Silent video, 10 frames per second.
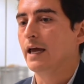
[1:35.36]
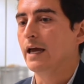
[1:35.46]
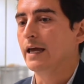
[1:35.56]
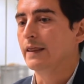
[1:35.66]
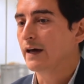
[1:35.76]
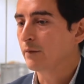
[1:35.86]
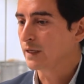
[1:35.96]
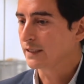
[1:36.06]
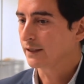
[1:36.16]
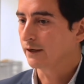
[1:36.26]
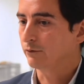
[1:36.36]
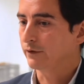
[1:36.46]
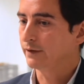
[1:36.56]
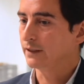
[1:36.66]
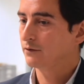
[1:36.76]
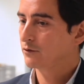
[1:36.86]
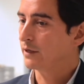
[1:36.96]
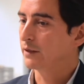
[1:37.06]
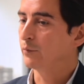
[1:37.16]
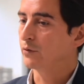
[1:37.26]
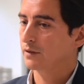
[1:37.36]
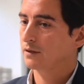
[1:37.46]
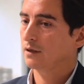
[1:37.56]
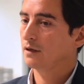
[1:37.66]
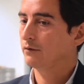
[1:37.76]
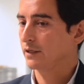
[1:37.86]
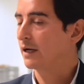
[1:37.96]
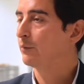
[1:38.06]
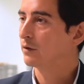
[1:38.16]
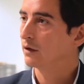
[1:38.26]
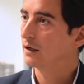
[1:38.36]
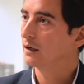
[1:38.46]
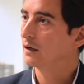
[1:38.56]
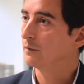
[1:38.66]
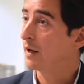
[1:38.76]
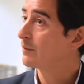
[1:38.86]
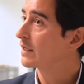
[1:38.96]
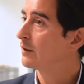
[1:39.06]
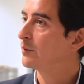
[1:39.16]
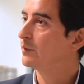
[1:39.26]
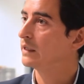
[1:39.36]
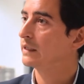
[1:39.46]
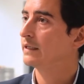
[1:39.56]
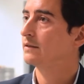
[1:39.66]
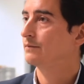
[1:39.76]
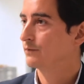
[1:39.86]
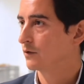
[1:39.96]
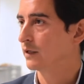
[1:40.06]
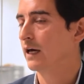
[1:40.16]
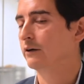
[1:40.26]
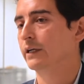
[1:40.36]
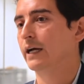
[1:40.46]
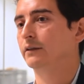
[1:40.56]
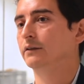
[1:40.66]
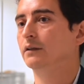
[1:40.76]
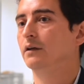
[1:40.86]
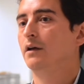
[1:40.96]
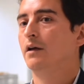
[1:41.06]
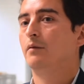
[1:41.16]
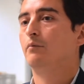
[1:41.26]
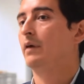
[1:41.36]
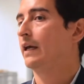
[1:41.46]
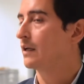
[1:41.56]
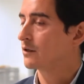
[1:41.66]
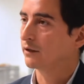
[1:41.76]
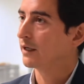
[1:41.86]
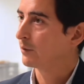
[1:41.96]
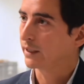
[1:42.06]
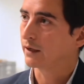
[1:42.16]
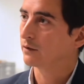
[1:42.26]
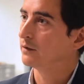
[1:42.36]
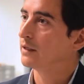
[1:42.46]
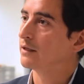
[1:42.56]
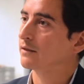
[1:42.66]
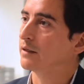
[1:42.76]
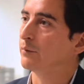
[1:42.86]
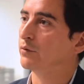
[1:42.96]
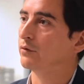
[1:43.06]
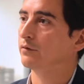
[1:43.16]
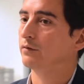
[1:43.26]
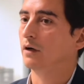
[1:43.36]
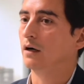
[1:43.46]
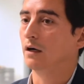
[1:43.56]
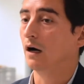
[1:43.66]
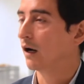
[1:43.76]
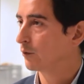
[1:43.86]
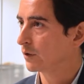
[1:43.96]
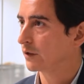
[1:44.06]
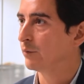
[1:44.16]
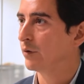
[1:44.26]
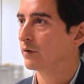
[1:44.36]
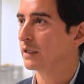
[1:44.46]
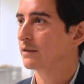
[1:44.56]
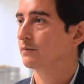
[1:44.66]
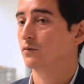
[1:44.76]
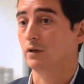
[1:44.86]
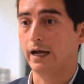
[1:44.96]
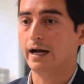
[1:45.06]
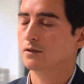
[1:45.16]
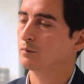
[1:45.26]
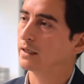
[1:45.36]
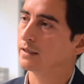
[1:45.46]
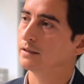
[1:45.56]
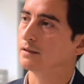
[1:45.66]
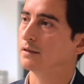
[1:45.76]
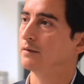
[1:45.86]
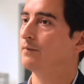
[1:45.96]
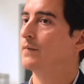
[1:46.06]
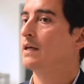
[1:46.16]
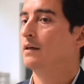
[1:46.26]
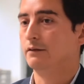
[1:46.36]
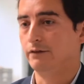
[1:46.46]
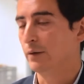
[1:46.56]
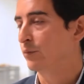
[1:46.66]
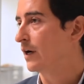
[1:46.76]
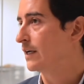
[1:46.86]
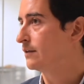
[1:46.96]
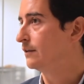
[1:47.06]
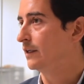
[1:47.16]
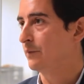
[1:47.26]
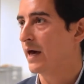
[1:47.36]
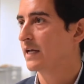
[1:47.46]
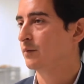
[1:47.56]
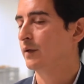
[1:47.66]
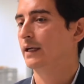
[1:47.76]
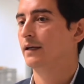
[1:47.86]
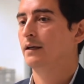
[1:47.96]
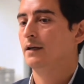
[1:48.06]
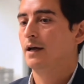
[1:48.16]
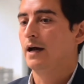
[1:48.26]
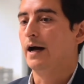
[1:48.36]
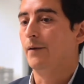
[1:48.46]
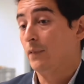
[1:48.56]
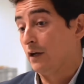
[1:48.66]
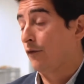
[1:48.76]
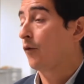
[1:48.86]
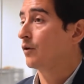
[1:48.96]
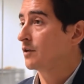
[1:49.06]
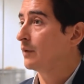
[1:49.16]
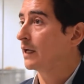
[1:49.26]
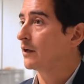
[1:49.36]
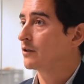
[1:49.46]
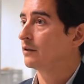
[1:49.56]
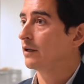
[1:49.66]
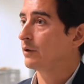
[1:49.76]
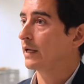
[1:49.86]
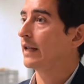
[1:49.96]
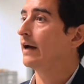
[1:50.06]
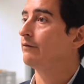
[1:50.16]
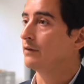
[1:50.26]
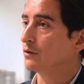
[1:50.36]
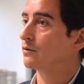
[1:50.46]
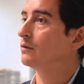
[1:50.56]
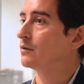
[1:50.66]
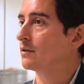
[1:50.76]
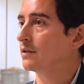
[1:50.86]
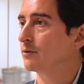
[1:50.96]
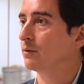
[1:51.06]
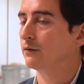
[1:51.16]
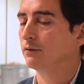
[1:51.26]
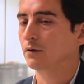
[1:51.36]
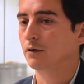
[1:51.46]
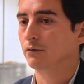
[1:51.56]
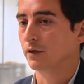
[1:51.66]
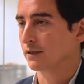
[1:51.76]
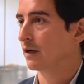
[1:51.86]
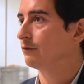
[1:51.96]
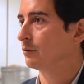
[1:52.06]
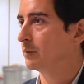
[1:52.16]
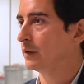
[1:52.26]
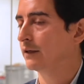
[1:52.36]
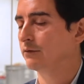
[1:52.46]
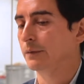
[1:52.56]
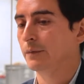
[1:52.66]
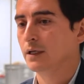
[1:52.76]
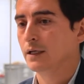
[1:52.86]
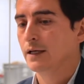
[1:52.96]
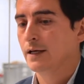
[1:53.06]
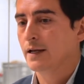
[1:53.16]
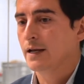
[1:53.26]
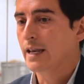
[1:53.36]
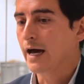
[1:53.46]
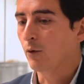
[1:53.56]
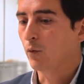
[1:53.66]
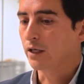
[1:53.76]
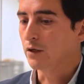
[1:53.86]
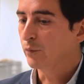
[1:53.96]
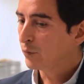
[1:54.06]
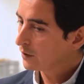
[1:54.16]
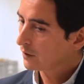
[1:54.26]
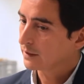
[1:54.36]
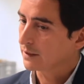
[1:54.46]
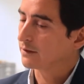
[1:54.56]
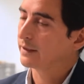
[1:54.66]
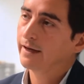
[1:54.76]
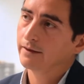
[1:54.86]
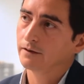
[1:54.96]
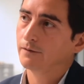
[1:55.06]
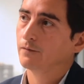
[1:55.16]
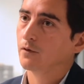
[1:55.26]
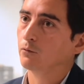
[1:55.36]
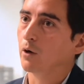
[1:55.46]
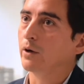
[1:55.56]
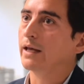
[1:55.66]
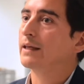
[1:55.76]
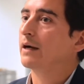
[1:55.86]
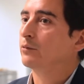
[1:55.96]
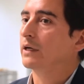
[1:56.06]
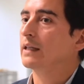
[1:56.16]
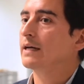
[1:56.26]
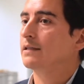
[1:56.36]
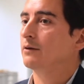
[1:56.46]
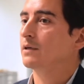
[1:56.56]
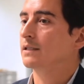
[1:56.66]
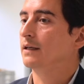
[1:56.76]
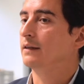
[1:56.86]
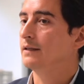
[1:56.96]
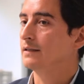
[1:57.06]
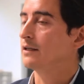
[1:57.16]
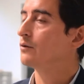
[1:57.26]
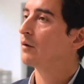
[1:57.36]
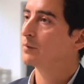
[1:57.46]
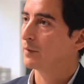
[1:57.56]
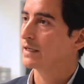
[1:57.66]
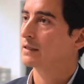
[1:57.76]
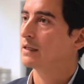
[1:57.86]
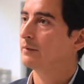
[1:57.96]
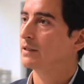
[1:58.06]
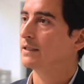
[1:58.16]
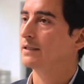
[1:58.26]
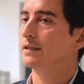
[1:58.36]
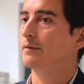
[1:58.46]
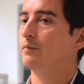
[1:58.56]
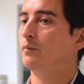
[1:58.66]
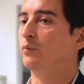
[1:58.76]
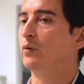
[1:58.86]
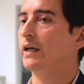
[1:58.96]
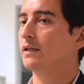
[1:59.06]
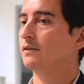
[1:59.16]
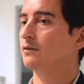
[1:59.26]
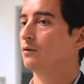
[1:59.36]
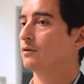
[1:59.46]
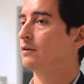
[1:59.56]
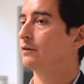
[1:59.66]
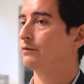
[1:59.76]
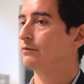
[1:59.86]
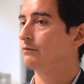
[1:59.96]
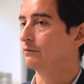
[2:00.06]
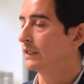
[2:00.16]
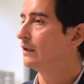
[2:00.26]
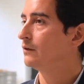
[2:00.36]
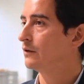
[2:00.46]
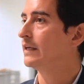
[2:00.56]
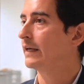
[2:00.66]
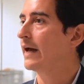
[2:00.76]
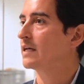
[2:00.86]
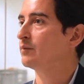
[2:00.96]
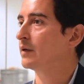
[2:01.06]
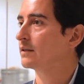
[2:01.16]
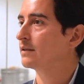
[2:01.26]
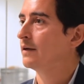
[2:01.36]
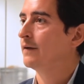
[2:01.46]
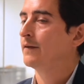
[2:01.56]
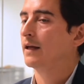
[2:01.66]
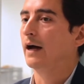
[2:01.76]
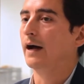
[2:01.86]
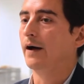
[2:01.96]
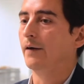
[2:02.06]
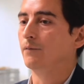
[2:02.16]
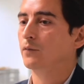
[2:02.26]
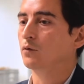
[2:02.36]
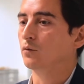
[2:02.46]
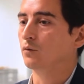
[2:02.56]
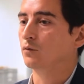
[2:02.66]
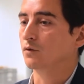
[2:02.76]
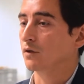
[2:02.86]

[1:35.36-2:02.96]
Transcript: And that means that we've been trying to boost, for example, our MEMS capabilities, so the nanoreactor, making sure that we can continuously improve our hardware components, so the gas supply system, the vaporizer, the mass spec, and of course making sure that we can have new solutions as well for the software platform. Now, when you put all this together, what we ended up realizing was that this new optimized climate system brings all sort of real unique aspects to